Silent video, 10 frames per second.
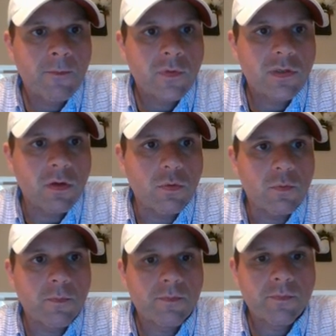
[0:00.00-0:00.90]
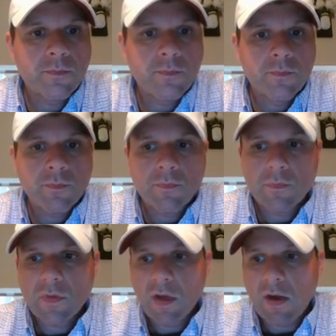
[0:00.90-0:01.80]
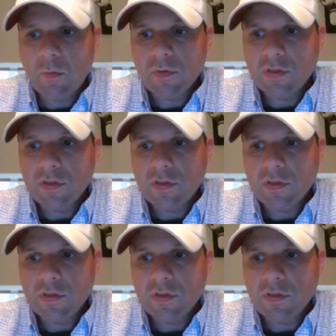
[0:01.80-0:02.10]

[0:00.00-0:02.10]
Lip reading: So I wanted